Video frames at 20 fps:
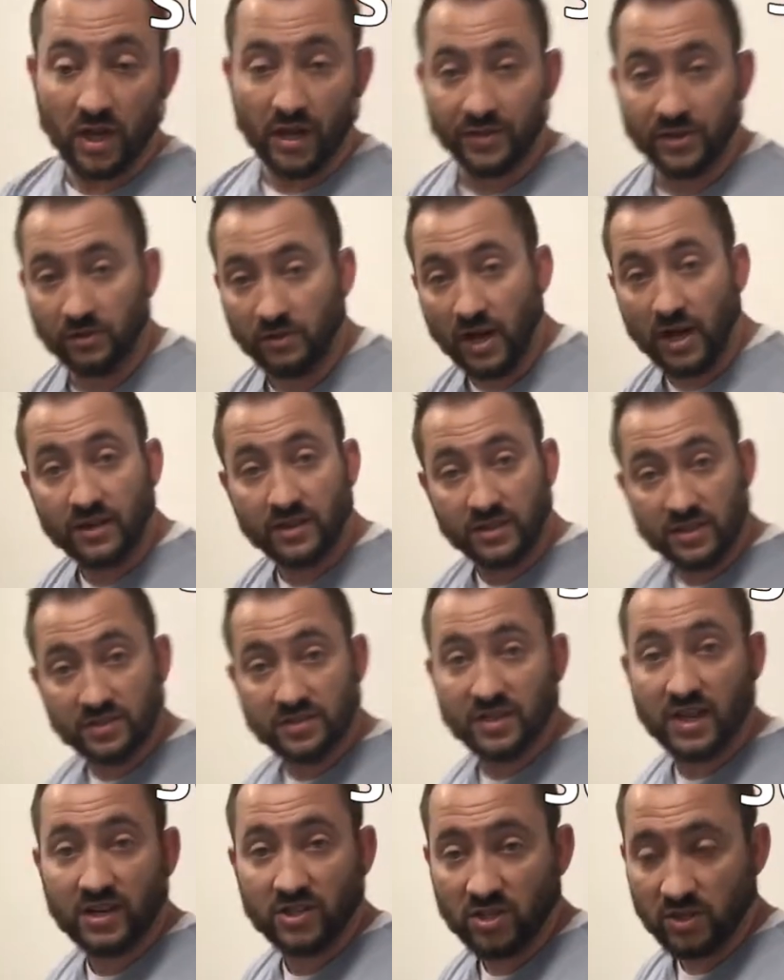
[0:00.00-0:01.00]
on the ground, and this
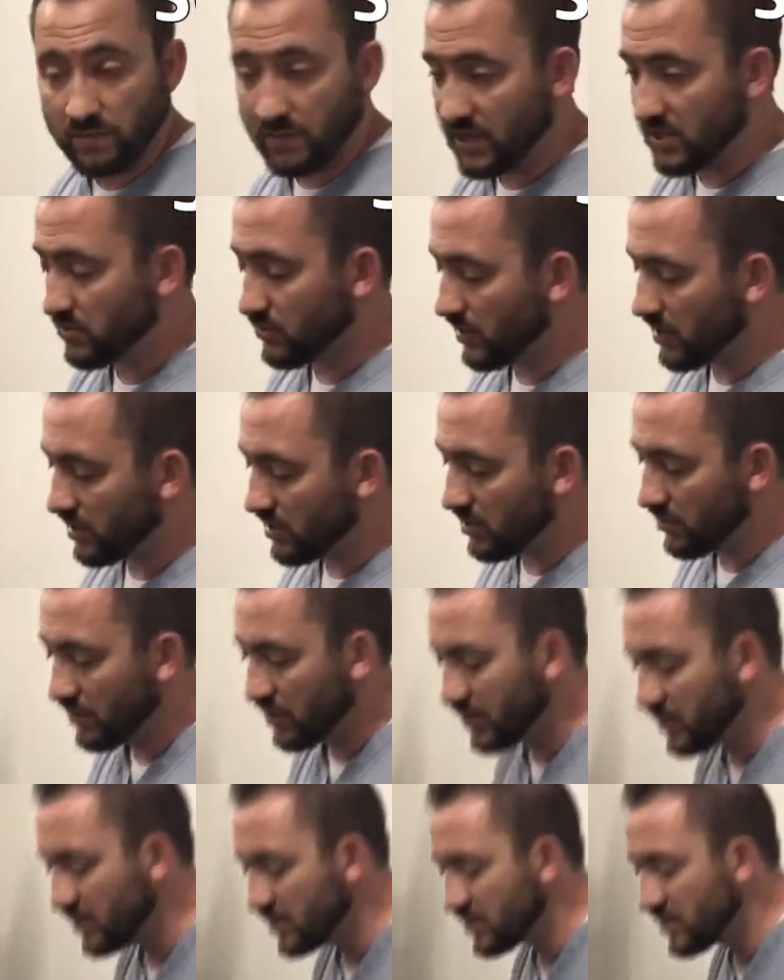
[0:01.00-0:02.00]
is actually the best way to do
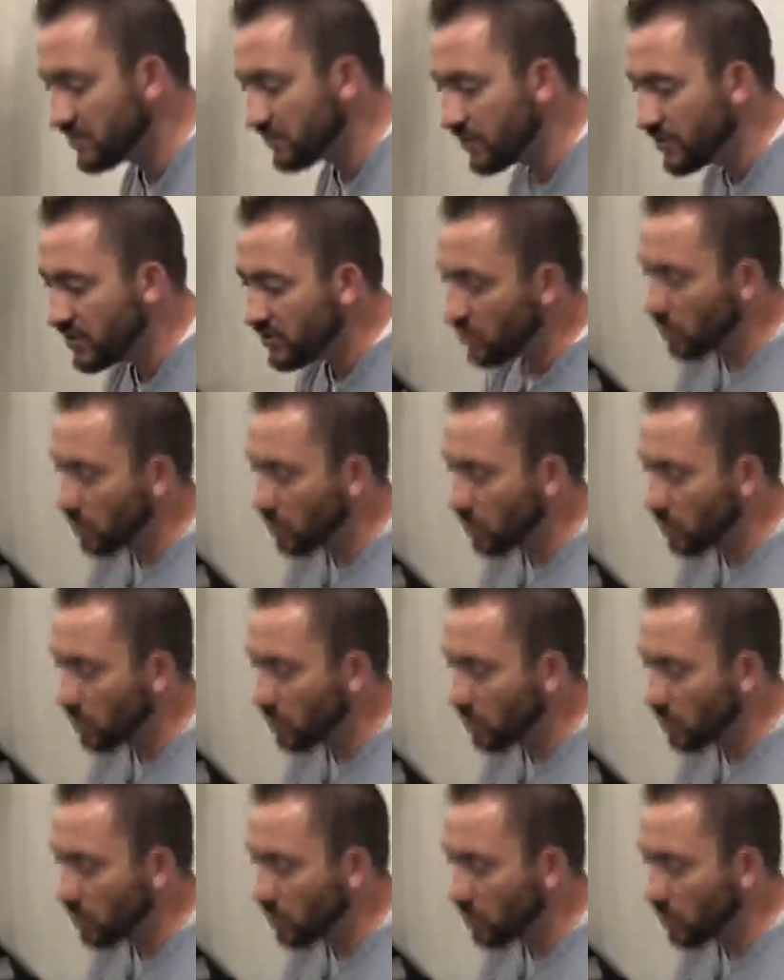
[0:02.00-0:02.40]
it, and this is for the